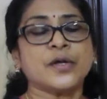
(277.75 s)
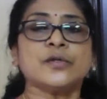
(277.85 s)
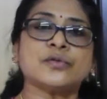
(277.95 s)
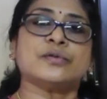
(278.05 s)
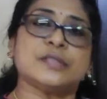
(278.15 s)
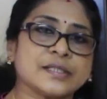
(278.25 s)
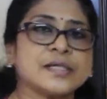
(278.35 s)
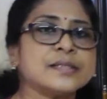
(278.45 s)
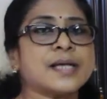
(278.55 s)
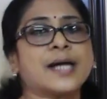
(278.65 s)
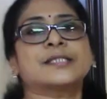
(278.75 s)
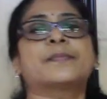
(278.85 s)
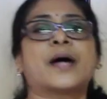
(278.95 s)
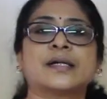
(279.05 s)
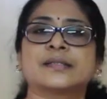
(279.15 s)
So this is as
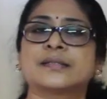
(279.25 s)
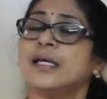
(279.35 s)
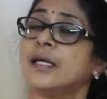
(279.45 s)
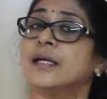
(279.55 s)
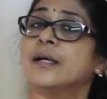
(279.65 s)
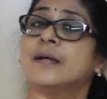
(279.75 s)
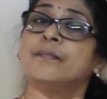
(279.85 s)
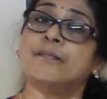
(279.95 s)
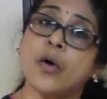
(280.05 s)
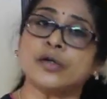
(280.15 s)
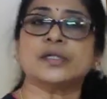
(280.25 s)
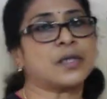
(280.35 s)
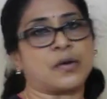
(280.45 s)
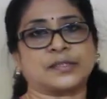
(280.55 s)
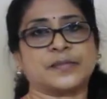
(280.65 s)
far as the
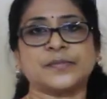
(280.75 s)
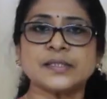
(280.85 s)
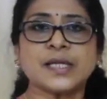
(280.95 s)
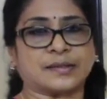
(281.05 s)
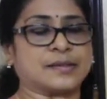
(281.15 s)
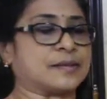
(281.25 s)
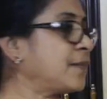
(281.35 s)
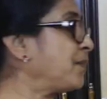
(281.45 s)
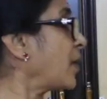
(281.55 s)
modern concept is concerned.